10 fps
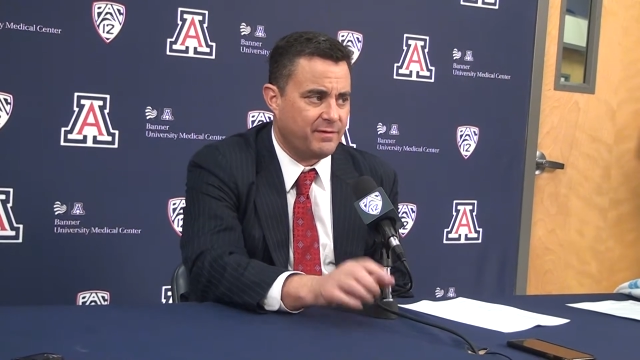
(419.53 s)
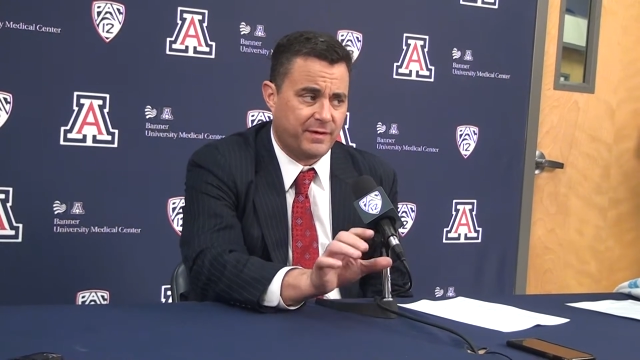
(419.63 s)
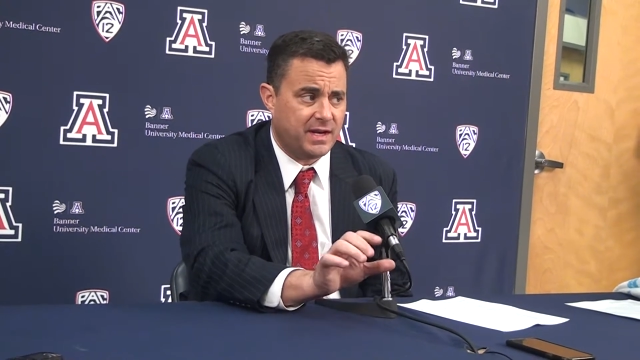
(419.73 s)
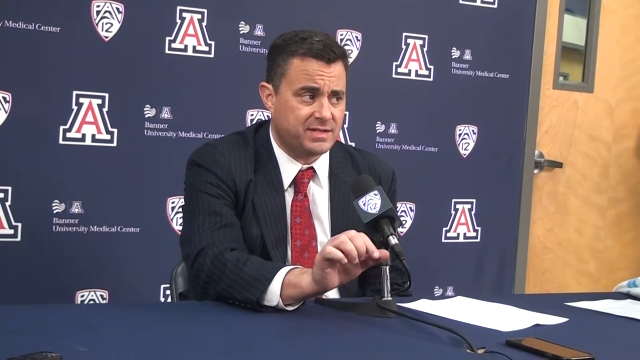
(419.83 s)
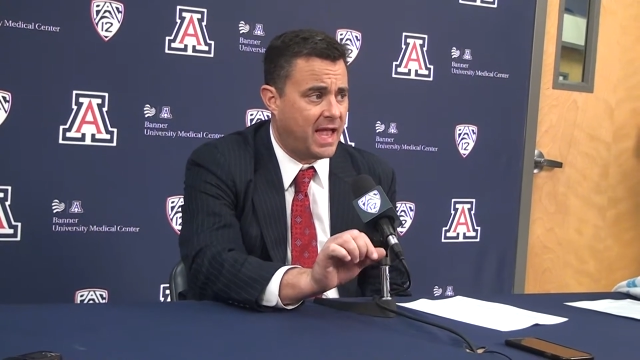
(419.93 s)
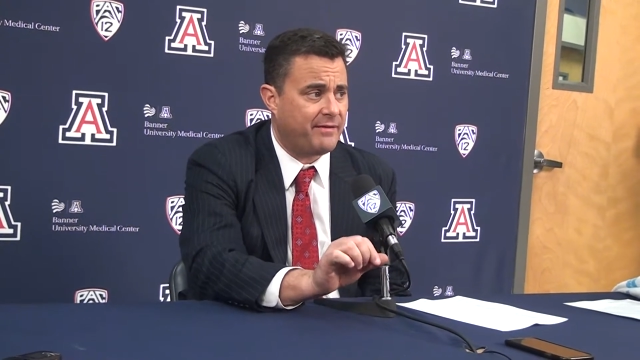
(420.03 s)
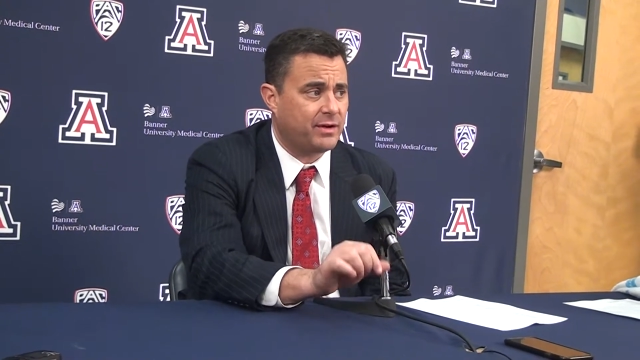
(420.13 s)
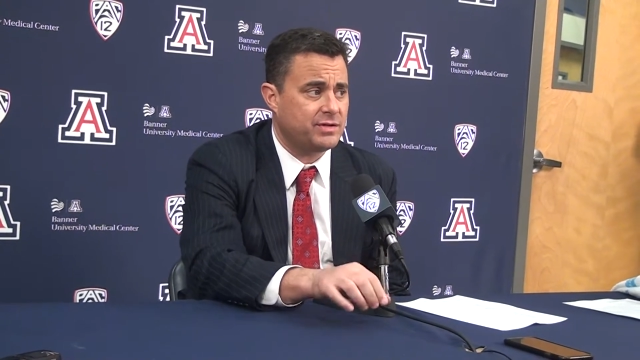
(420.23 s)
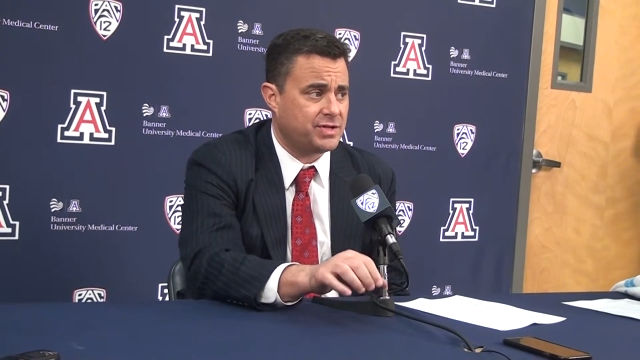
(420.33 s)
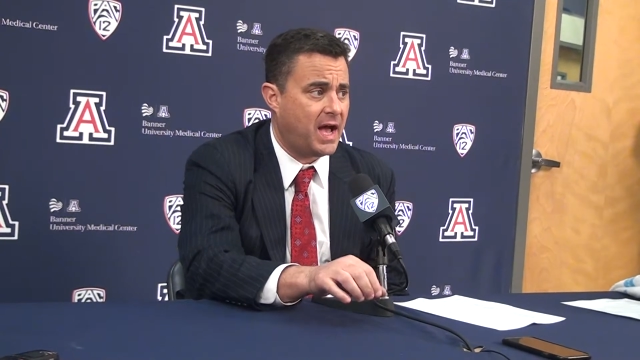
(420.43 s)
If he doesn't have a
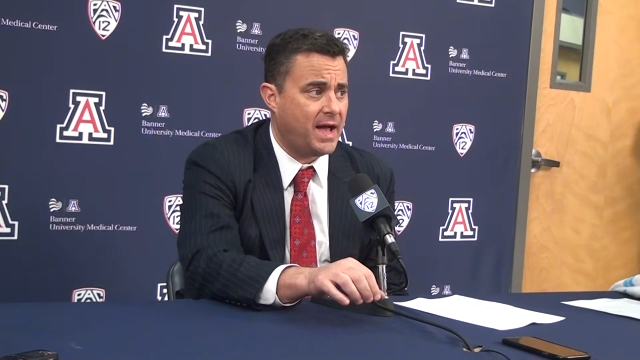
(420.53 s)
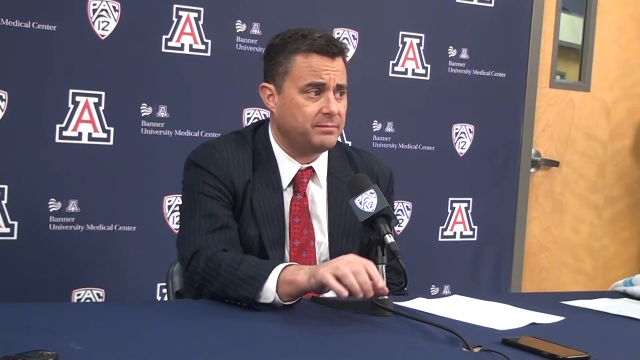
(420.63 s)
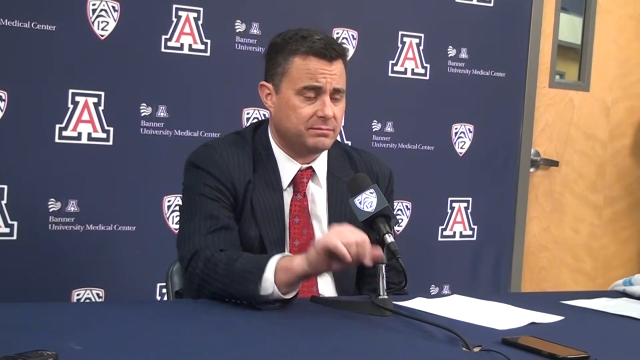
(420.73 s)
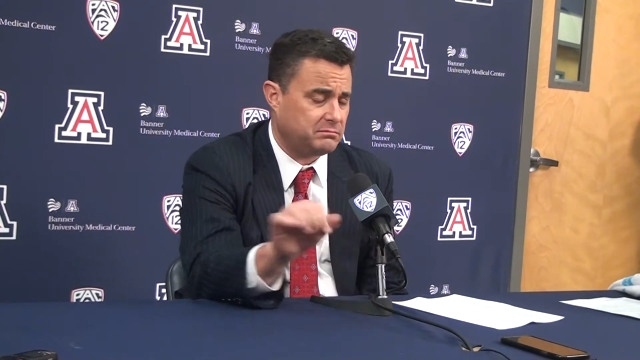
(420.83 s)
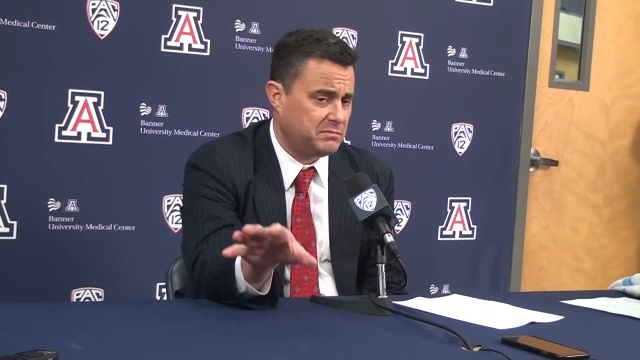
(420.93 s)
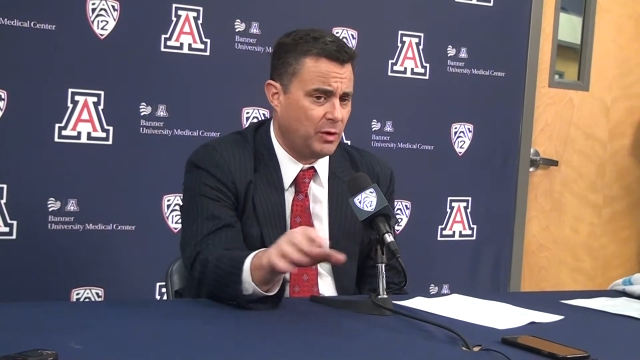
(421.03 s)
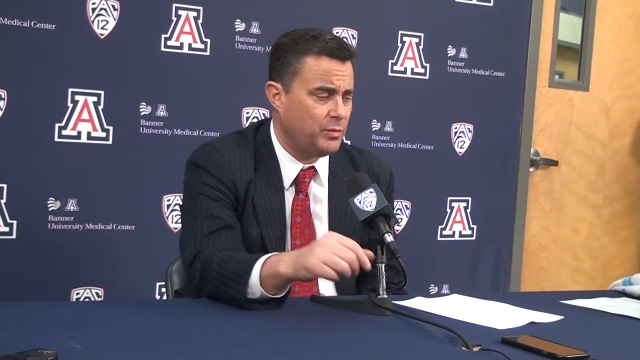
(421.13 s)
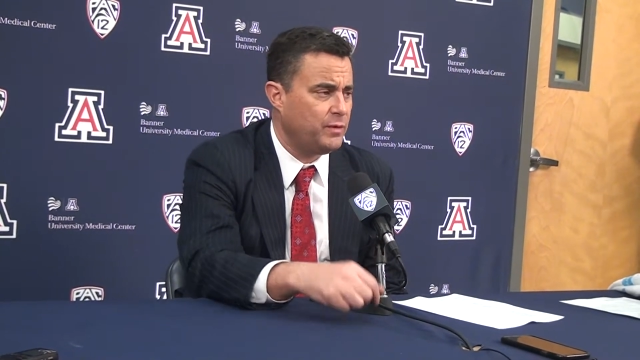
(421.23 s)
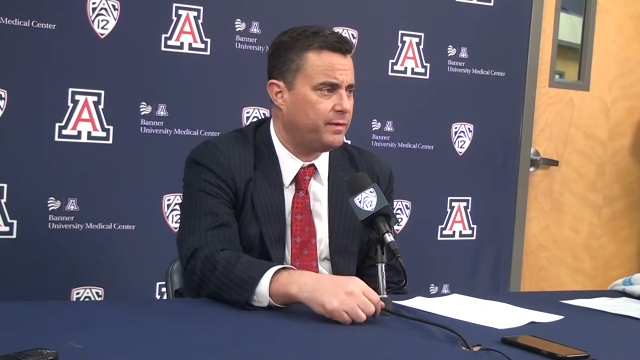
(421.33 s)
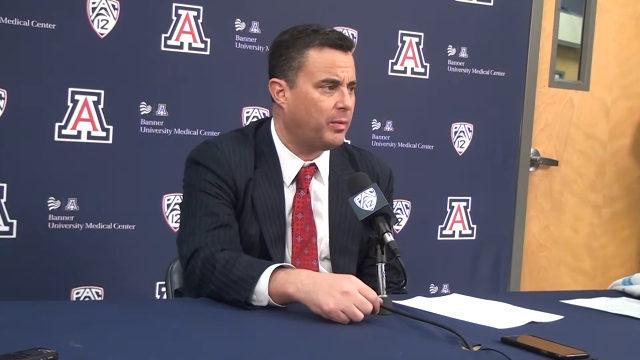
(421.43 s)
good shot, he'll move the